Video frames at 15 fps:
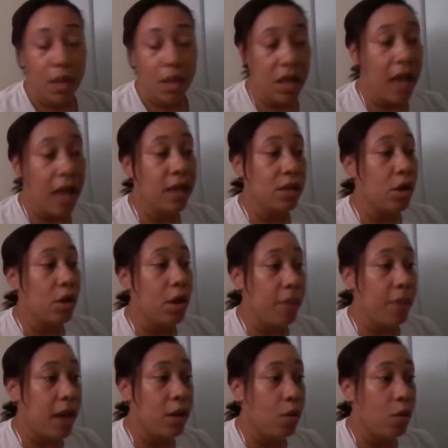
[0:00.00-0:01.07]
So I can talk
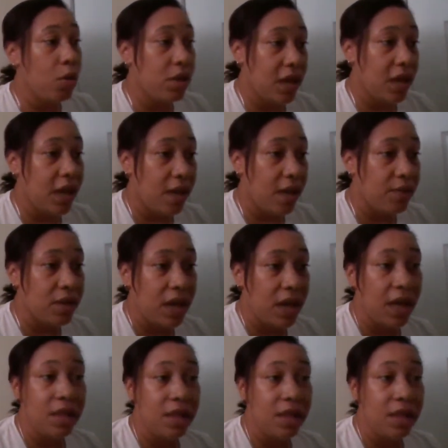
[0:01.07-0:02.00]
about it all day, every day,